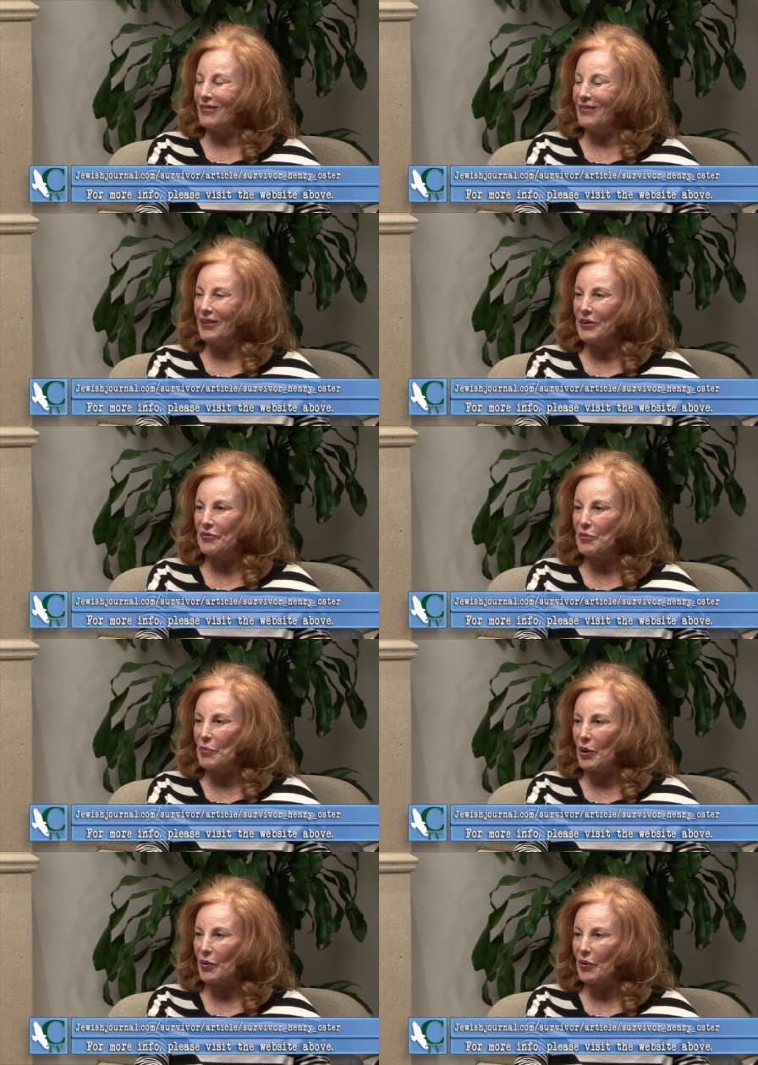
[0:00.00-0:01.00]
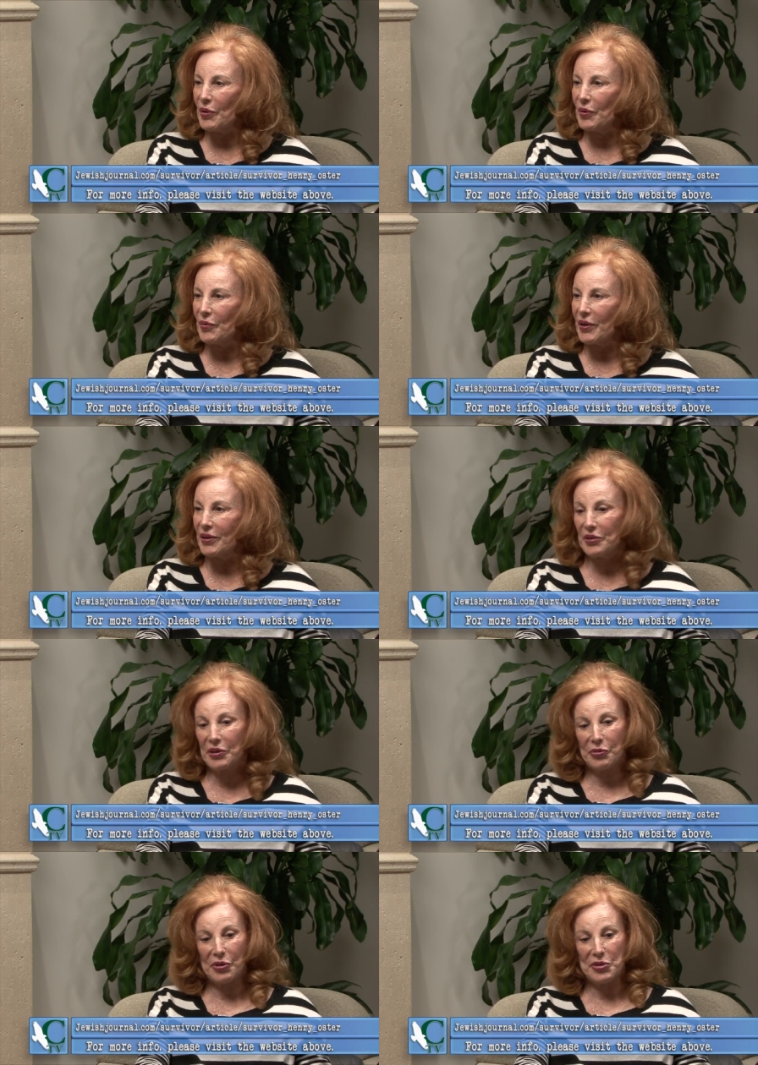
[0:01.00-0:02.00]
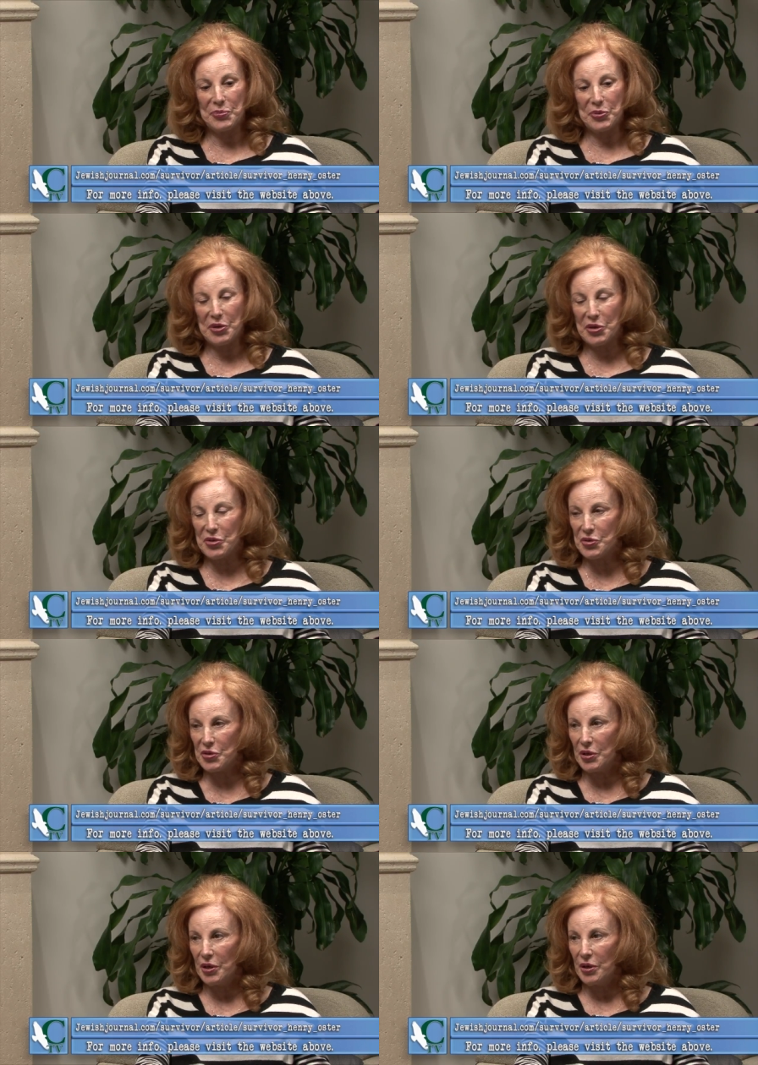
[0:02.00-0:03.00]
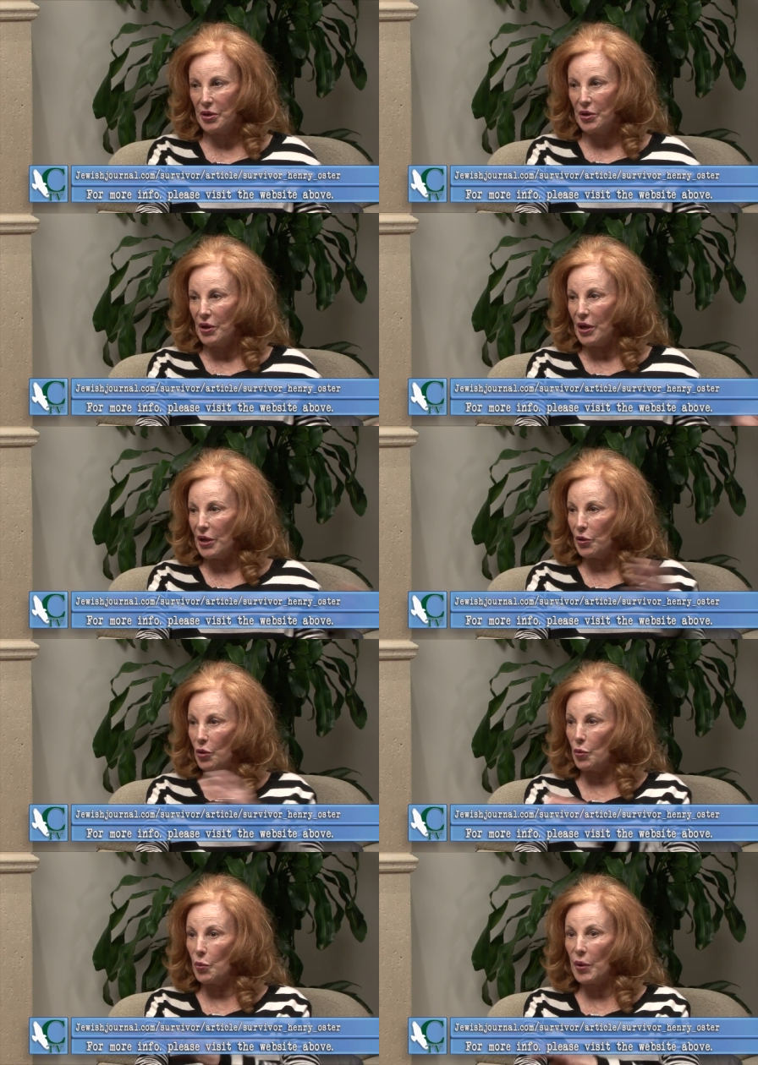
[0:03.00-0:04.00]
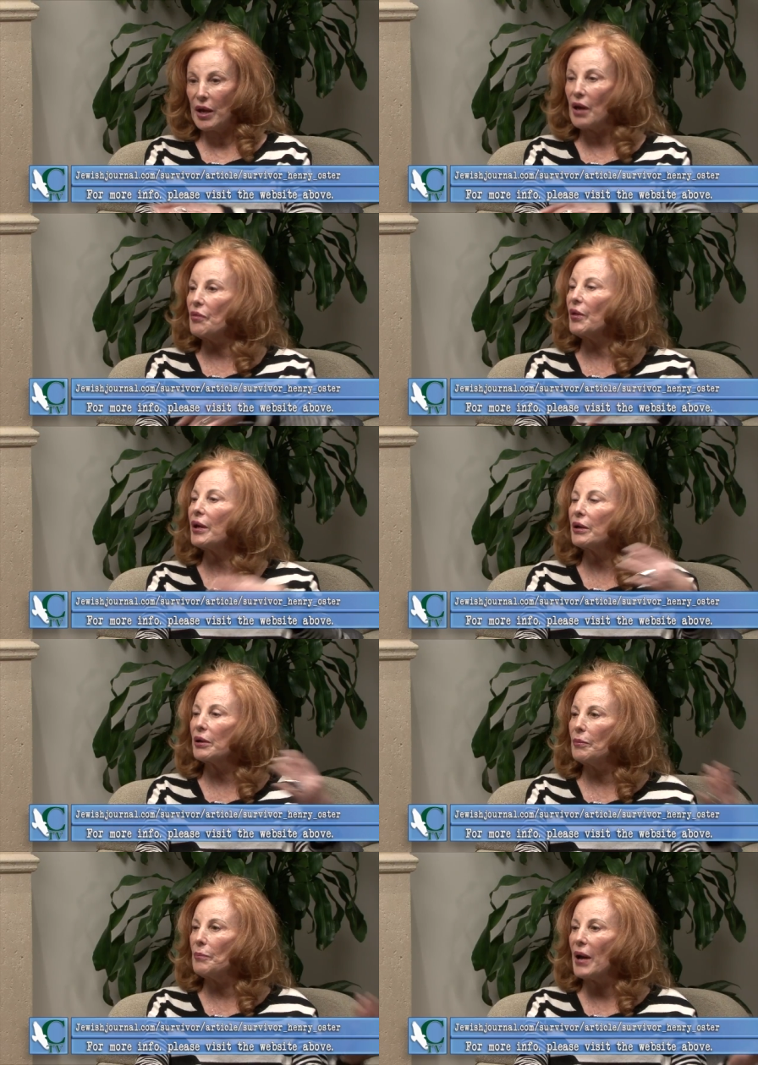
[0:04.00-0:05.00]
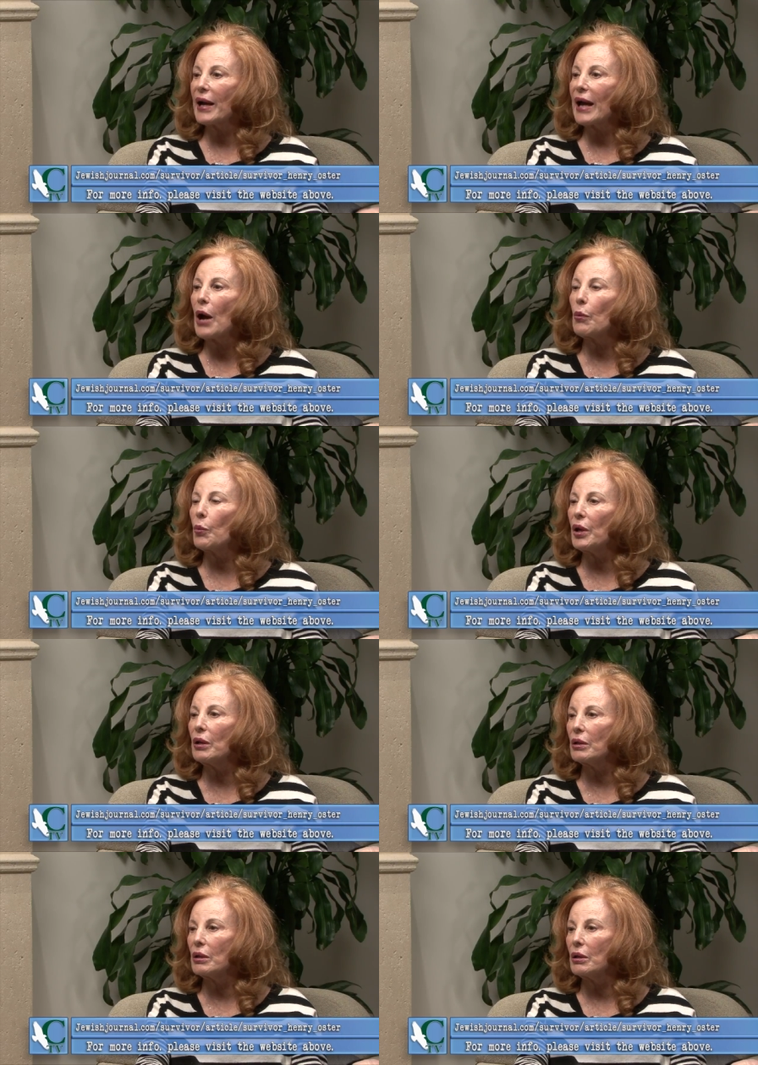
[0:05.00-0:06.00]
leave the barrio. They can take transportation That's and true. go away, and they can come back at will.